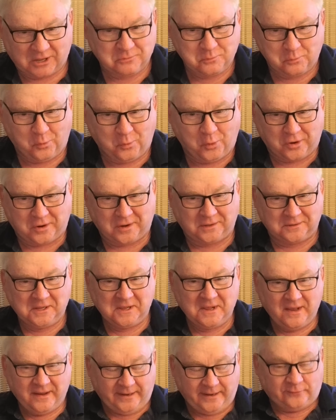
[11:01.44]
and moral
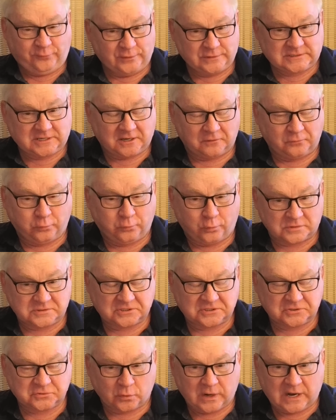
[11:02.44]
and physical
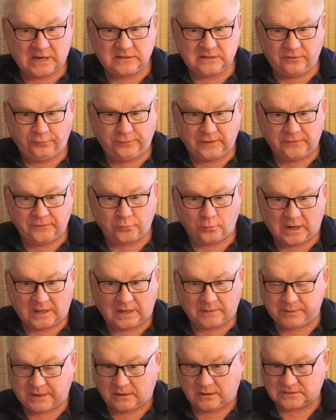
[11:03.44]
forces to write the 5th
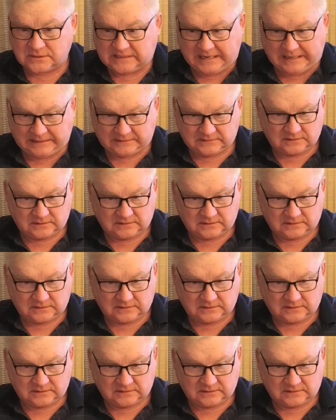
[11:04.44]
one, because